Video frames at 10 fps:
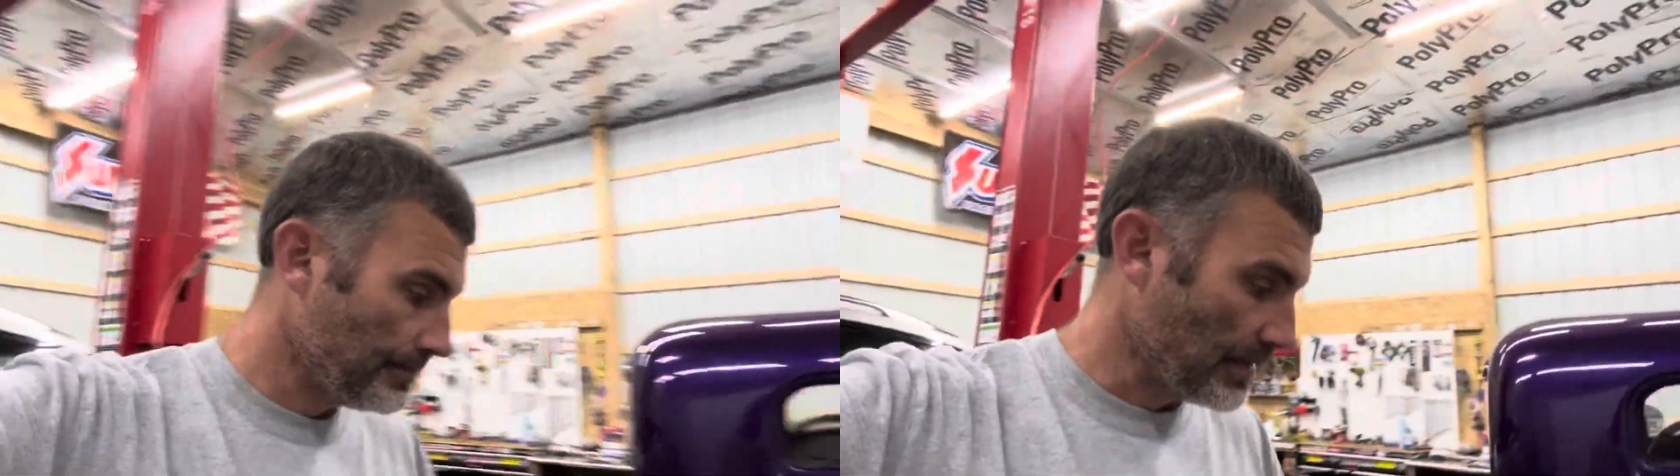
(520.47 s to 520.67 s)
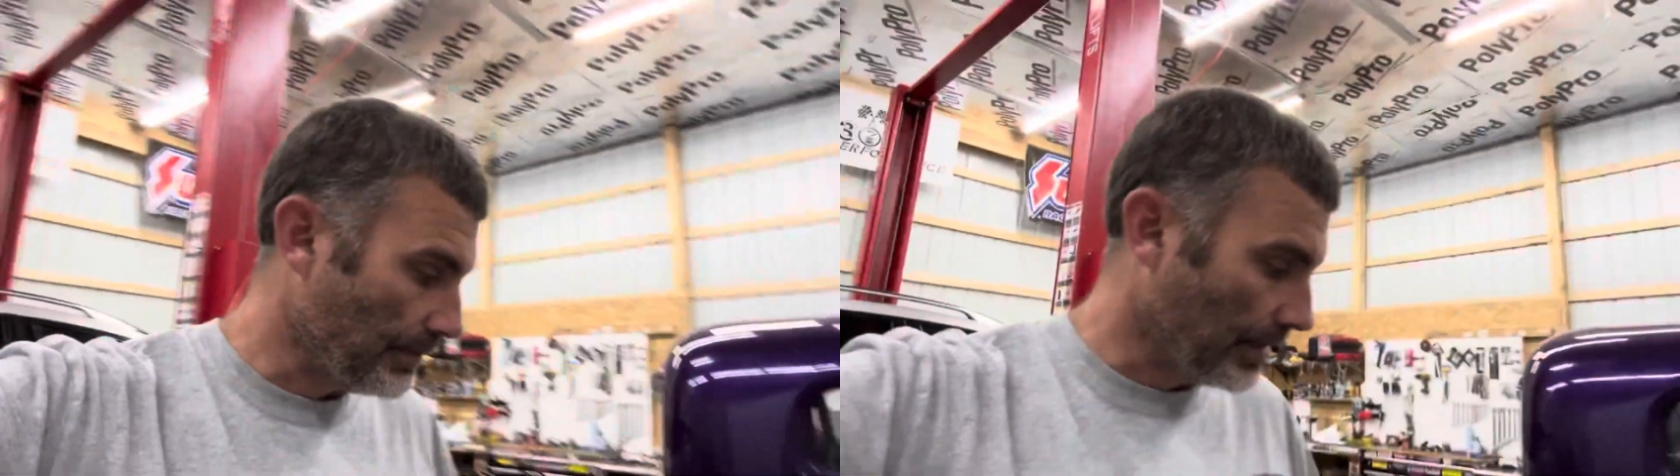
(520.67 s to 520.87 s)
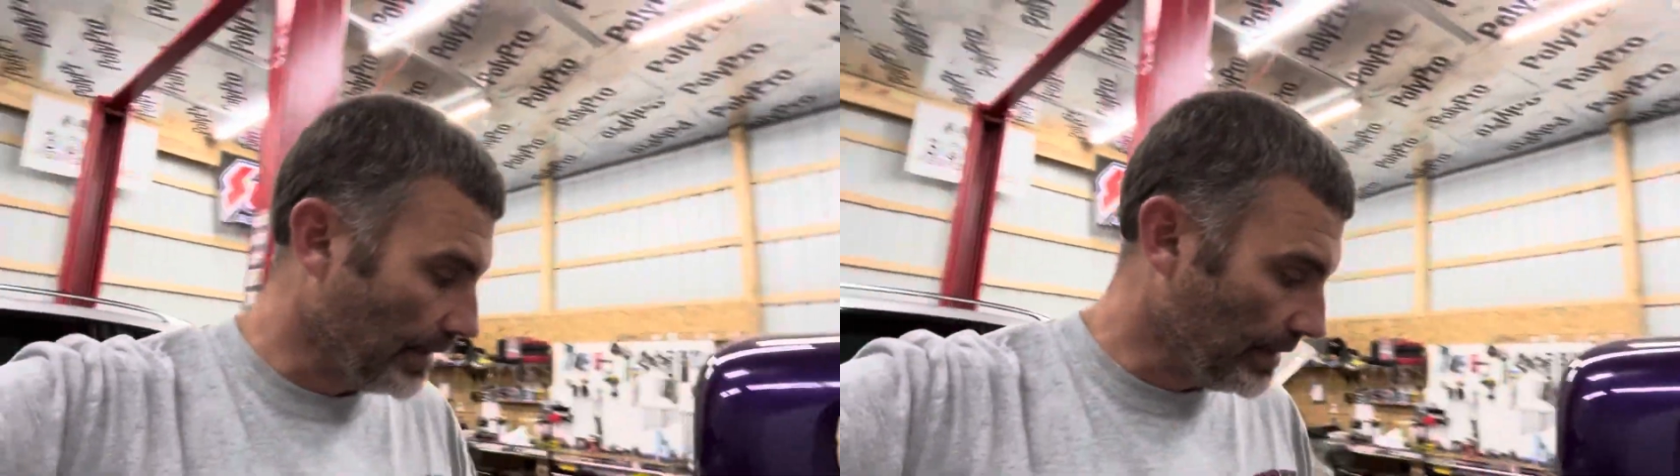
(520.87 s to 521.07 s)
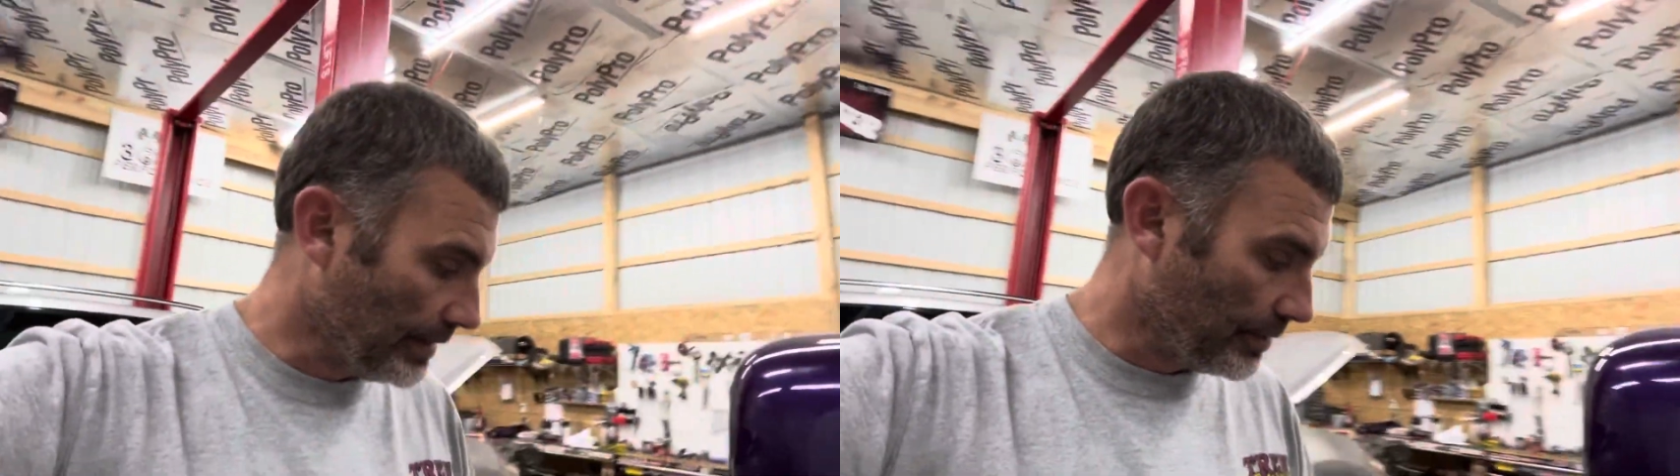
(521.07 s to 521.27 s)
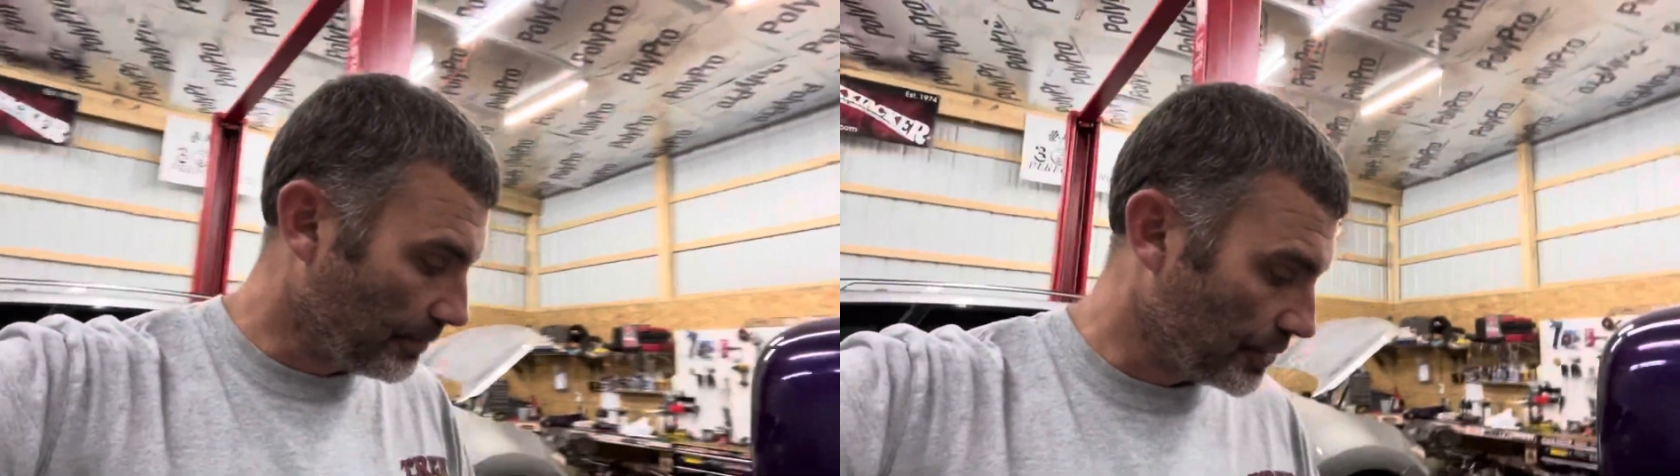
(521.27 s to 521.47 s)
but leak down
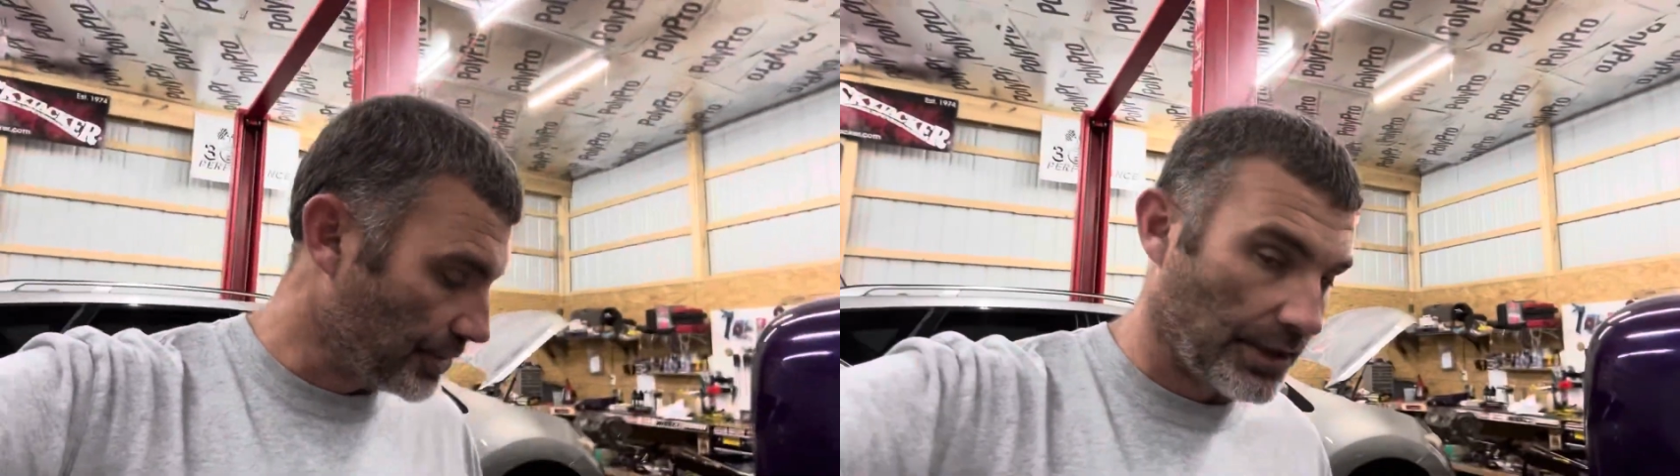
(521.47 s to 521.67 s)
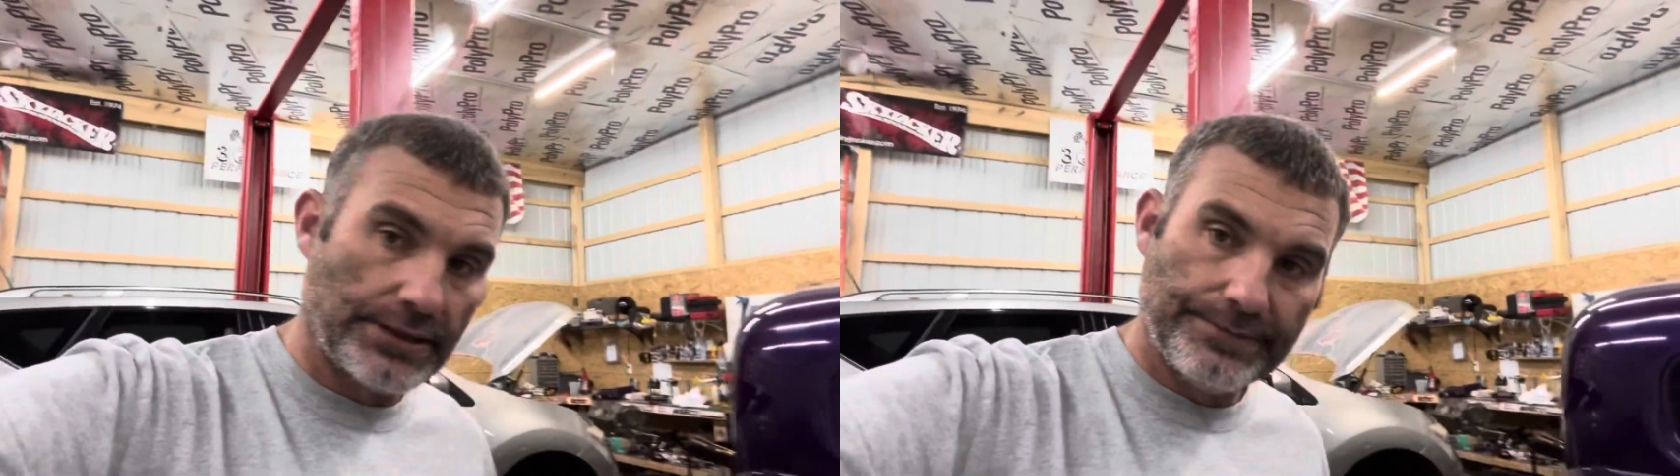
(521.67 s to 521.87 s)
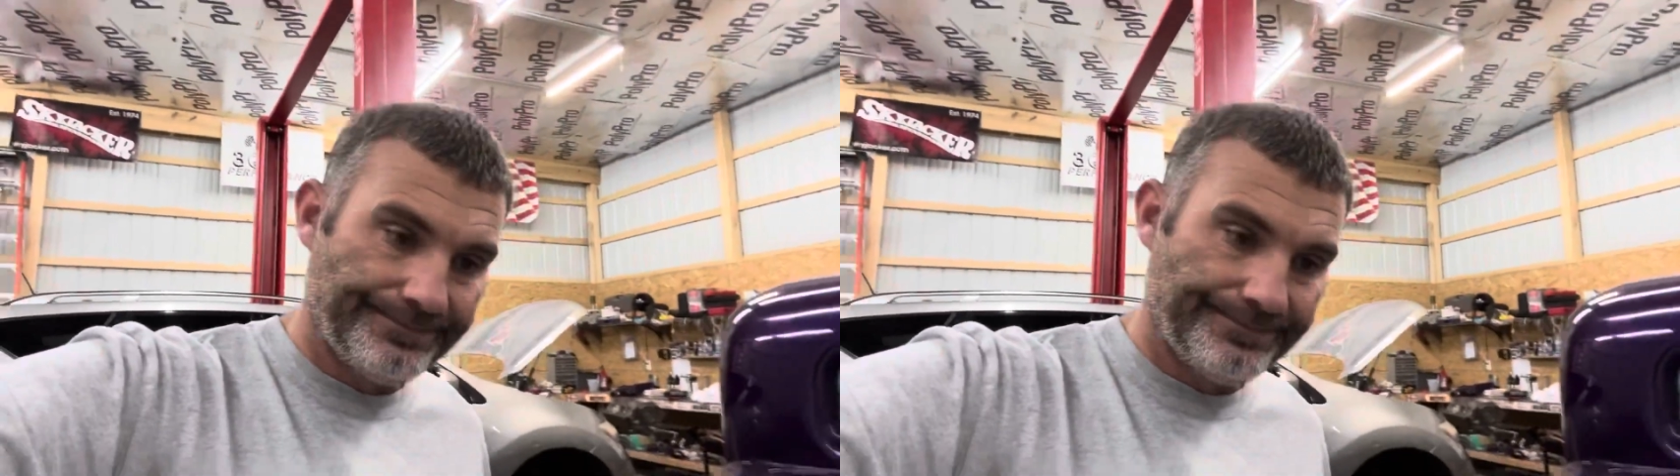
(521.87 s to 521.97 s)
numbers sucked.